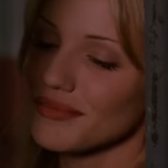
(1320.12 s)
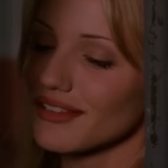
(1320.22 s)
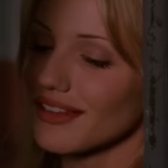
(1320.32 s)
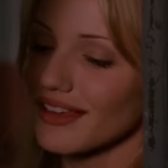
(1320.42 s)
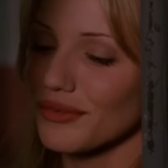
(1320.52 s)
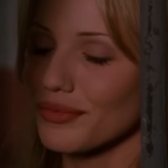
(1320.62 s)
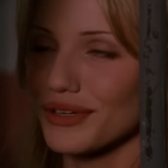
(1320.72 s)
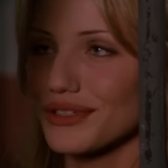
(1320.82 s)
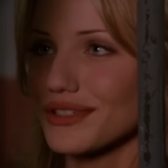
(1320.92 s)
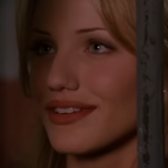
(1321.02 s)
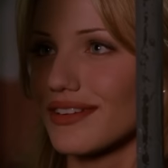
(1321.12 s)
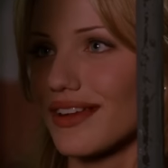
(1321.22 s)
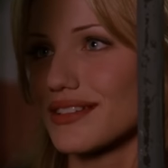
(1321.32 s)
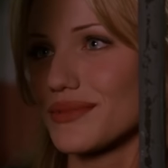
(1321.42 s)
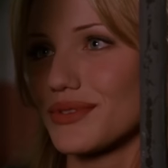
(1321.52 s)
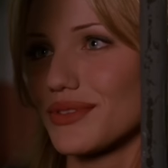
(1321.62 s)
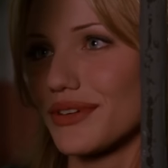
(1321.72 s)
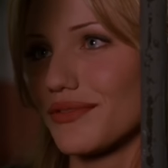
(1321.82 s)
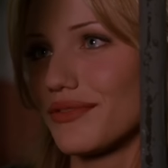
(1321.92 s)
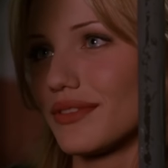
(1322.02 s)
Okay, to her credit, I think she
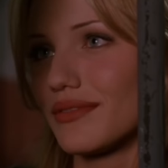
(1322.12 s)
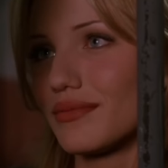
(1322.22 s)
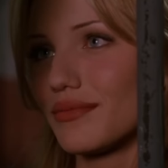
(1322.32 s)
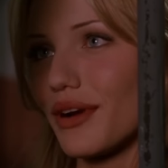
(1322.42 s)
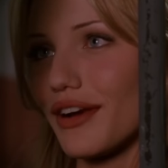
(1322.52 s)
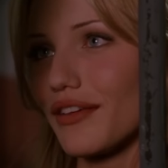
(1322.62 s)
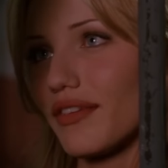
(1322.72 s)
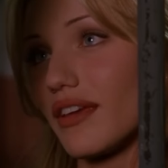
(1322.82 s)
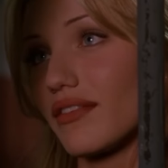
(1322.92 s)
was talking about him when he